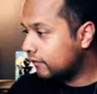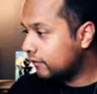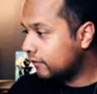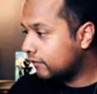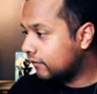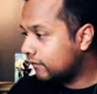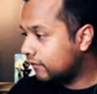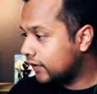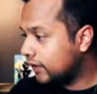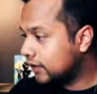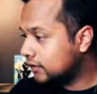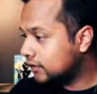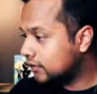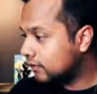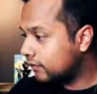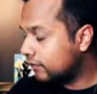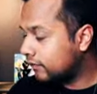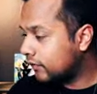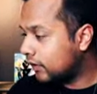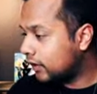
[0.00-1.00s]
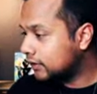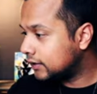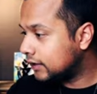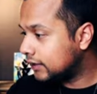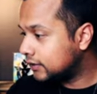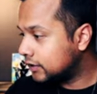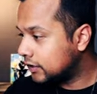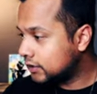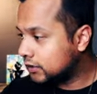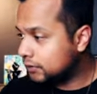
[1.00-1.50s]
Fix the font
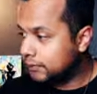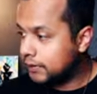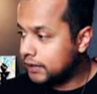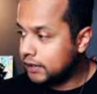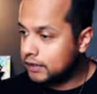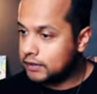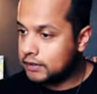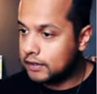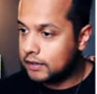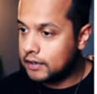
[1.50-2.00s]
adjustment.